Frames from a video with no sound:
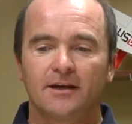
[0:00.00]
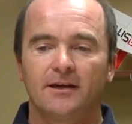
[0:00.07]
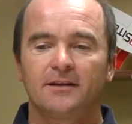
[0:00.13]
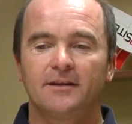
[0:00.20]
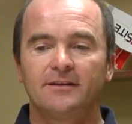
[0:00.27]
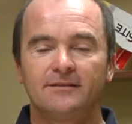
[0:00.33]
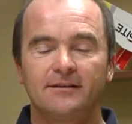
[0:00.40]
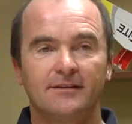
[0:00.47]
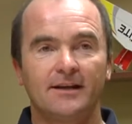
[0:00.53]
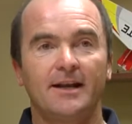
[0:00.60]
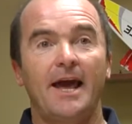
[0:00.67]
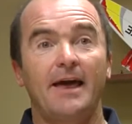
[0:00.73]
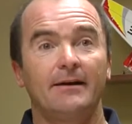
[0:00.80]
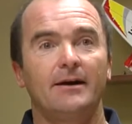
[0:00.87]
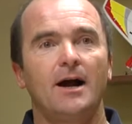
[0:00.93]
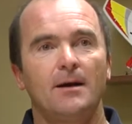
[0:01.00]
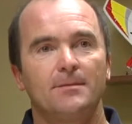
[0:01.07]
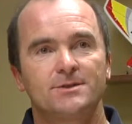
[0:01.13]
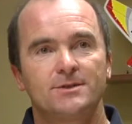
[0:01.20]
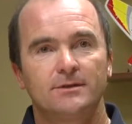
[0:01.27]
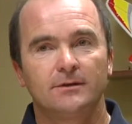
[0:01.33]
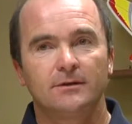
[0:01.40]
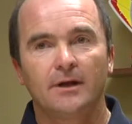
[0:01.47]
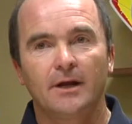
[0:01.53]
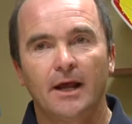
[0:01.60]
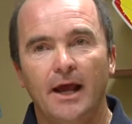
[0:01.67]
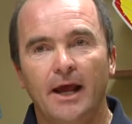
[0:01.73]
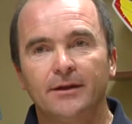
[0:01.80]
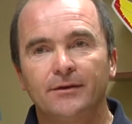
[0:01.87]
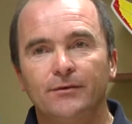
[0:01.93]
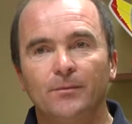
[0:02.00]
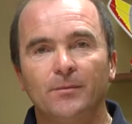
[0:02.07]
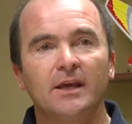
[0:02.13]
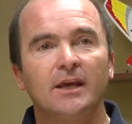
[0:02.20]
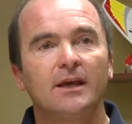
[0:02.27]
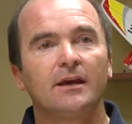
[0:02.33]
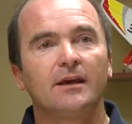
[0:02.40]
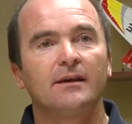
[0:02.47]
This is another option. And to me,